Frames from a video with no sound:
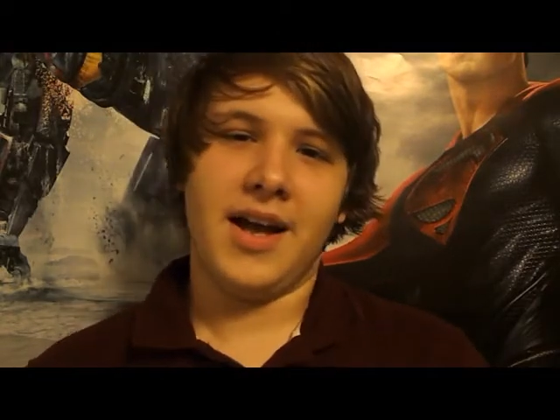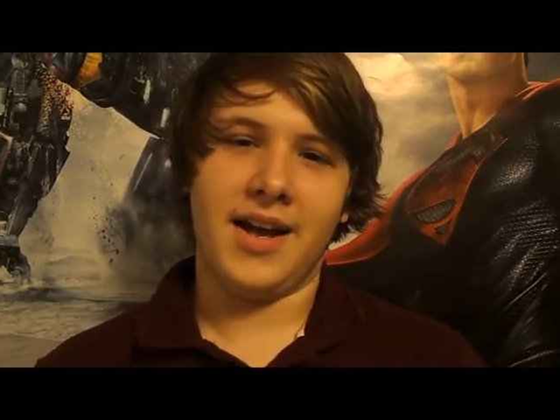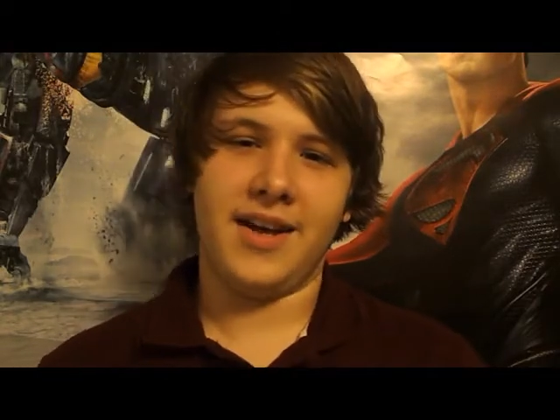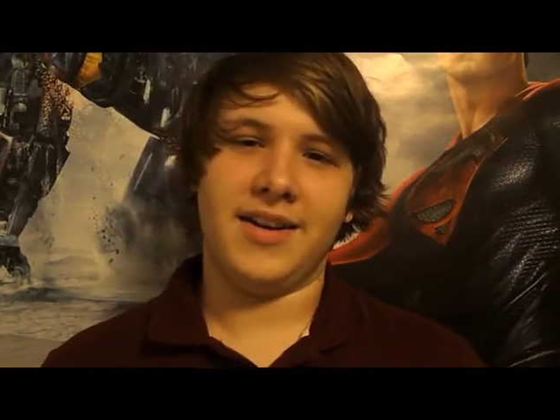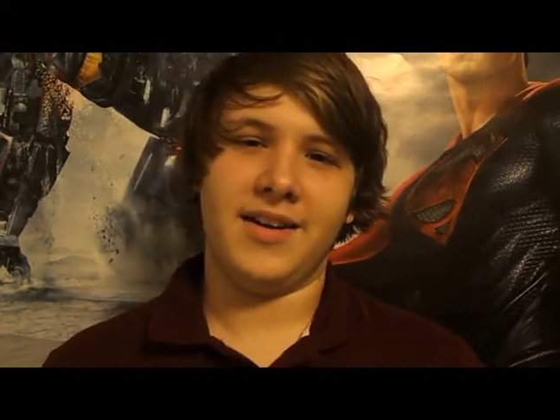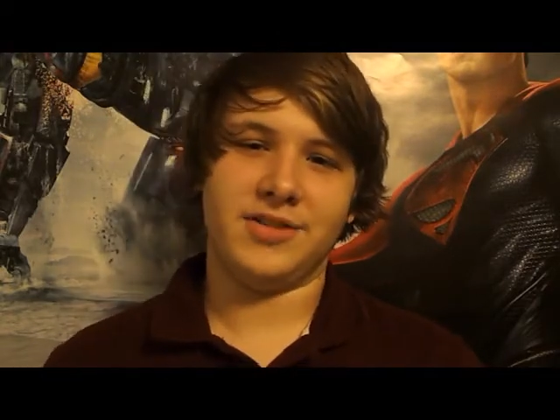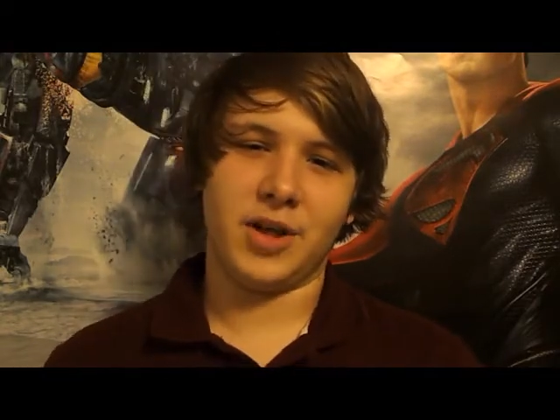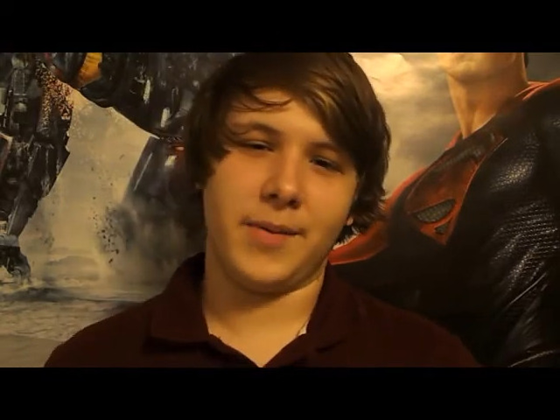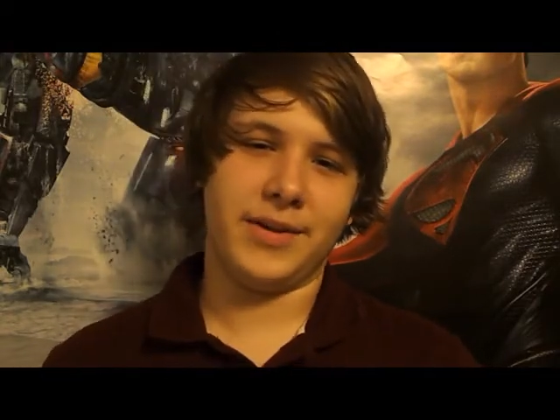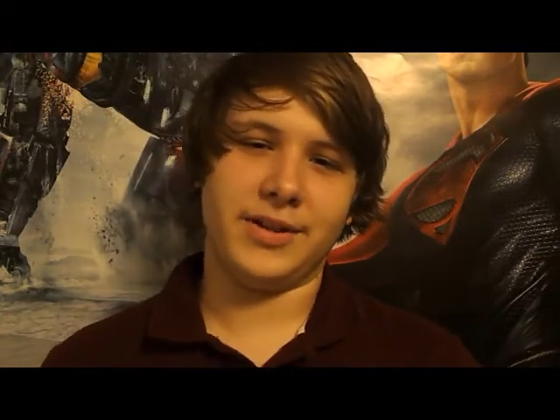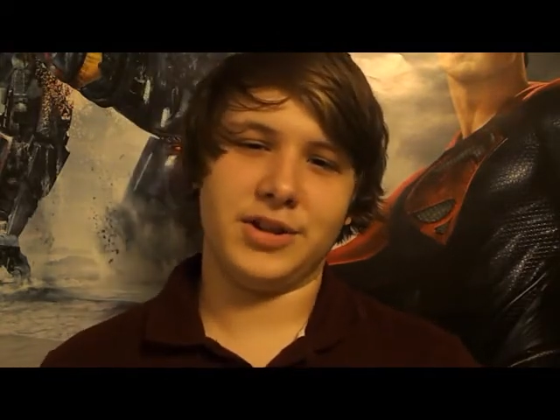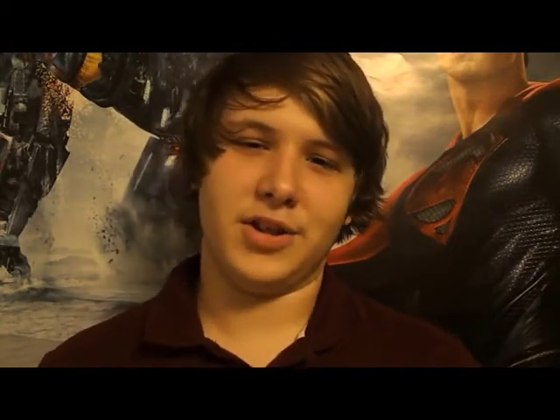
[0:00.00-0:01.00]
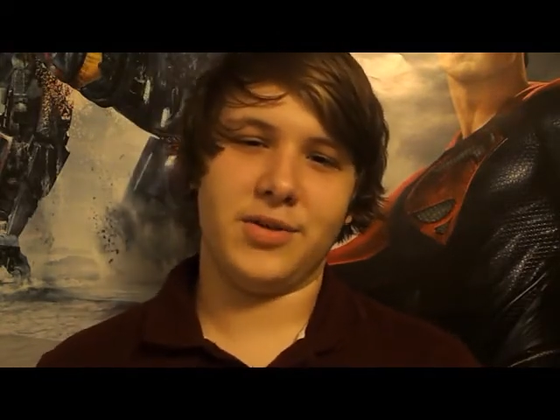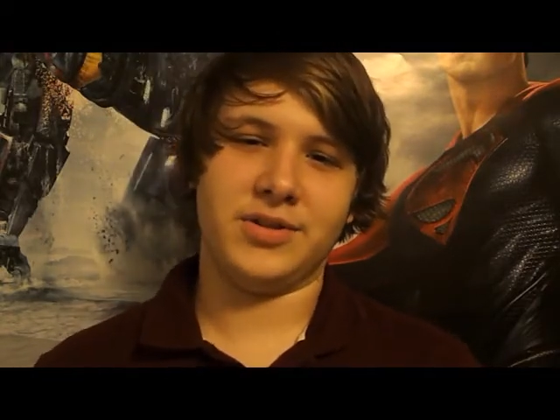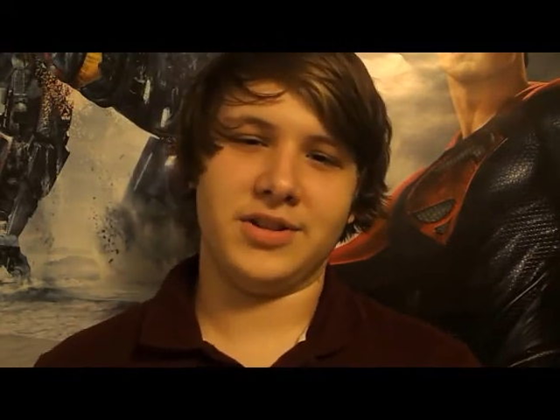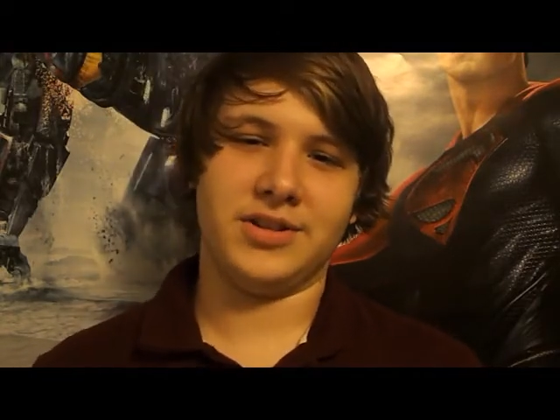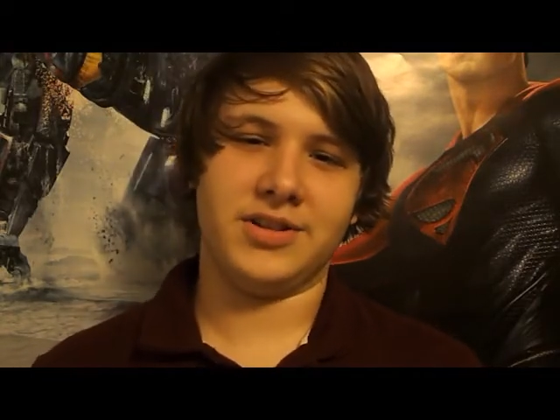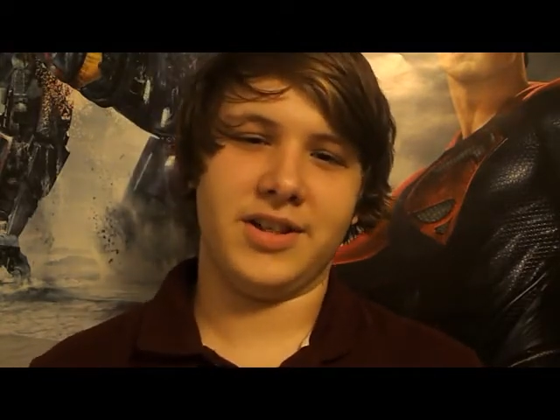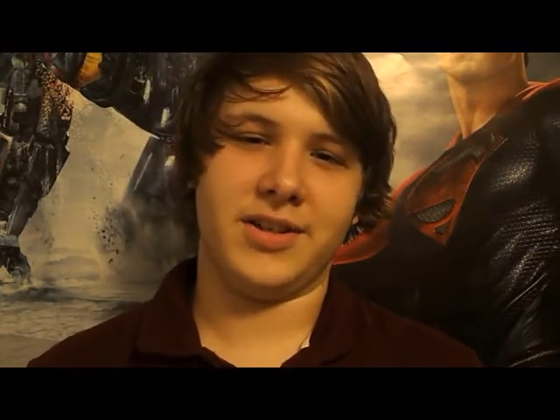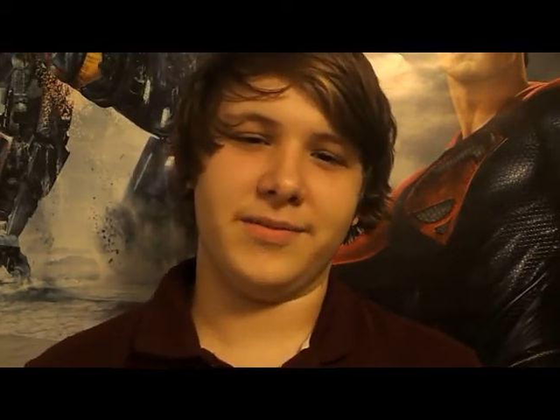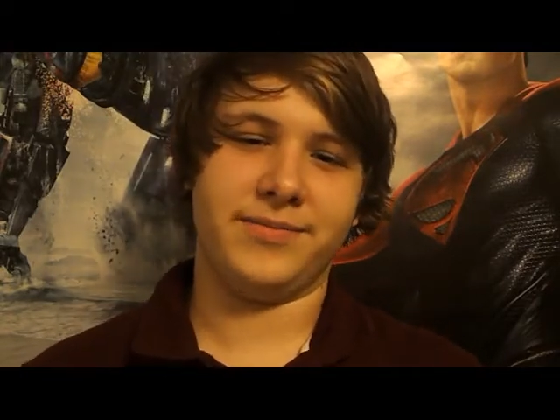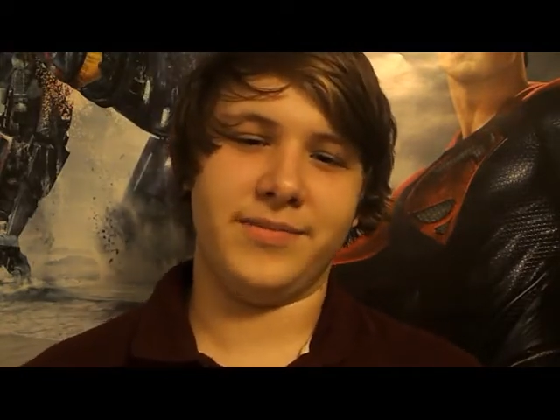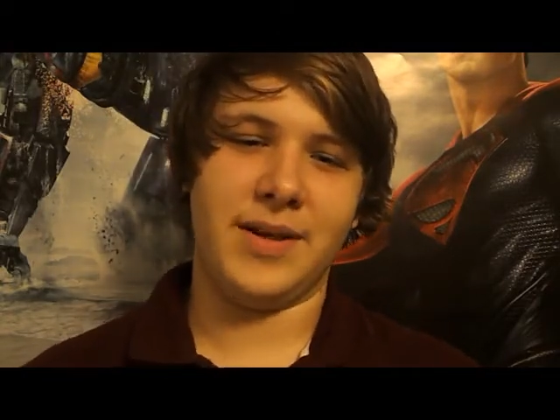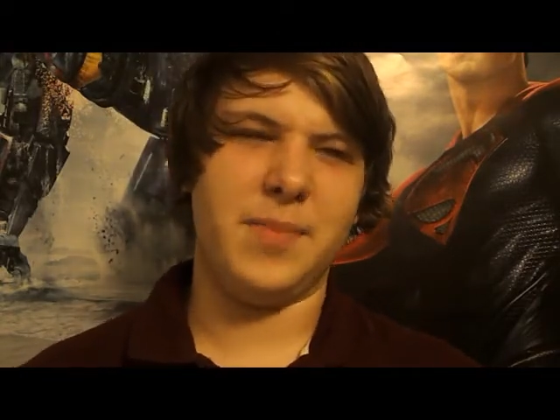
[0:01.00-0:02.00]
And Tommy Lee Jones is,
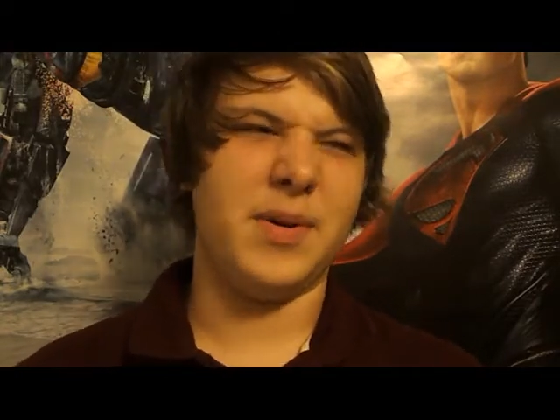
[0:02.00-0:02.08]
he